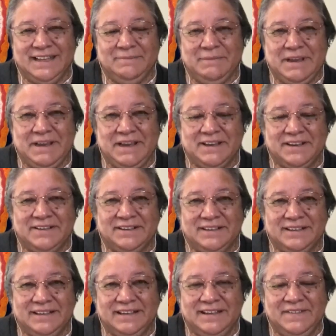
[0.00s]
being a
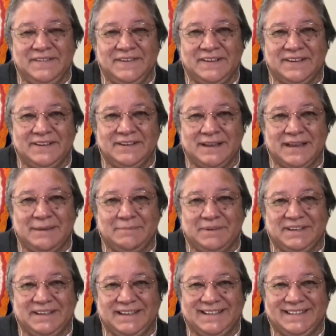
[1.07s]
good, even a good
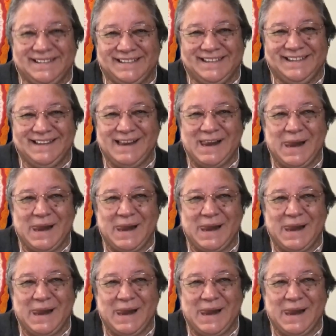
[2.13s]
capitalist